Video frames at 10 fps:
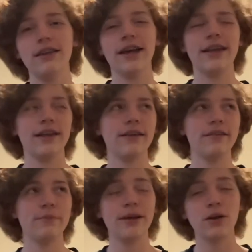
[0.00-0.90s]
like
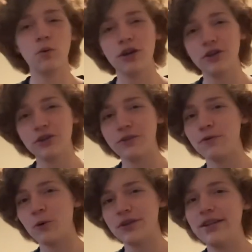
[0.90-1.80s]
pick
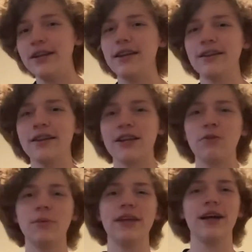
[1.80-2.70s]
114 i think that's
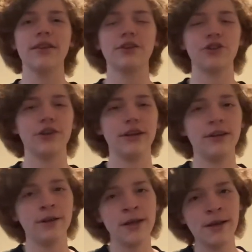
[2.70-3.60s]
what we got in the trade
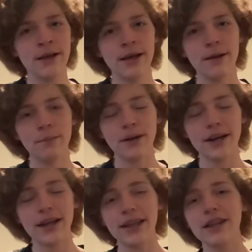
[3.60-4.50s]
but
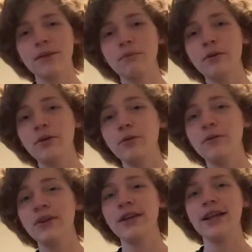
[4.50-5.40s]
i like the move
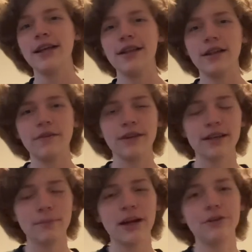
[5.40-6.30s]

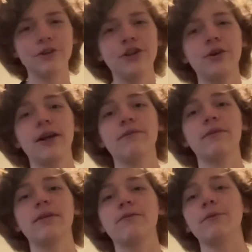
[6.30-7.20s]
defensive back ricky grant
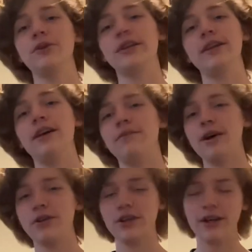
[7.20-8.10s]
from ucf
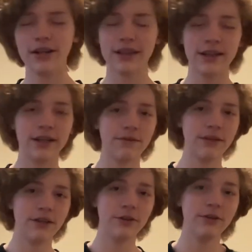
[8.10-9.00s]
i'll see you guys in the next
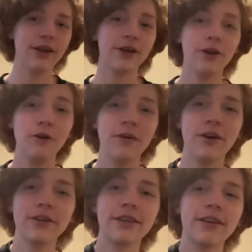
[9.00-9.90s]
video go
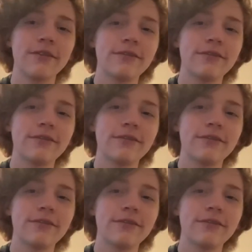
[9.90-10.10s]
falcons